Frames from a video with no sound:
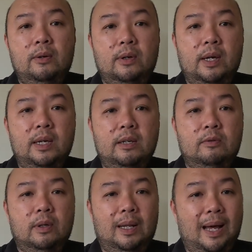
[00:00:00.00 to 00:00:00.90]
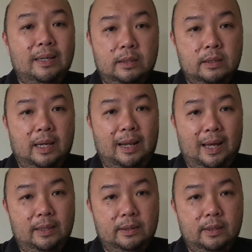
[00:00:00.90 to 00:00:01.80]
Okay, it will last and
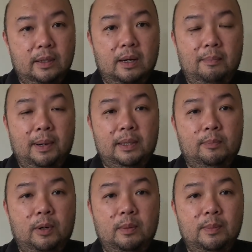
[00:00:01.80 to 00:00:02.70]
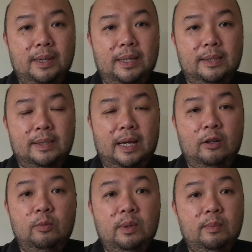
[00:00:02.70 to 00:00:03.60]
last, but the problem is
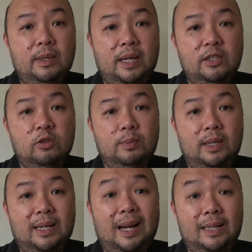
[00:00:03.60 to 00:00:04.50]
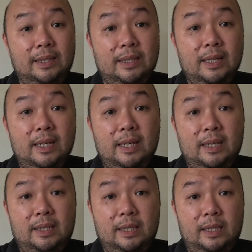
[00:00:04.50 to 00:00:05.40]
aluminum has to be colored.
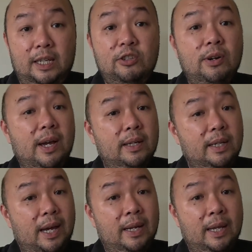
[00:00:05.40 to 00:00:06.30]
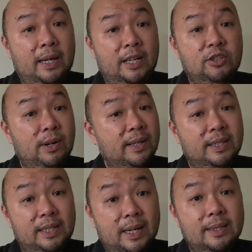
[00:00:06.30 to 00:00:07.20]
The natural
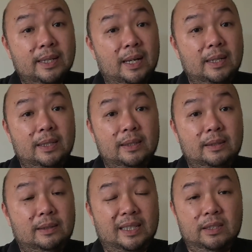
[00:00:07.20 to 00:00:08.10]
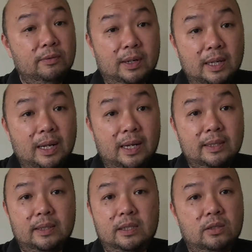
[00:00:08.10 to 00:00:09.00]
anodized color doesn't really
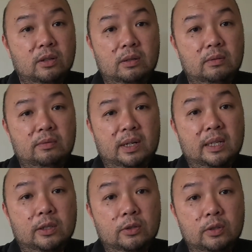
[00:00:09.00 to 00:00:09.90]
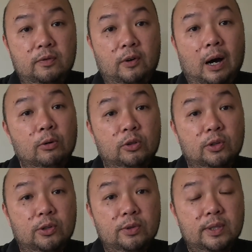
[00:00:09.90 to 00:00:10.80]
last. It's not really good for
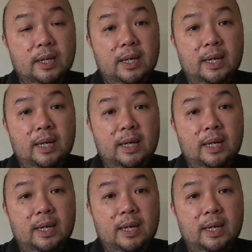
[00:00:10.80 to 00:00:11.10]
outdoor use.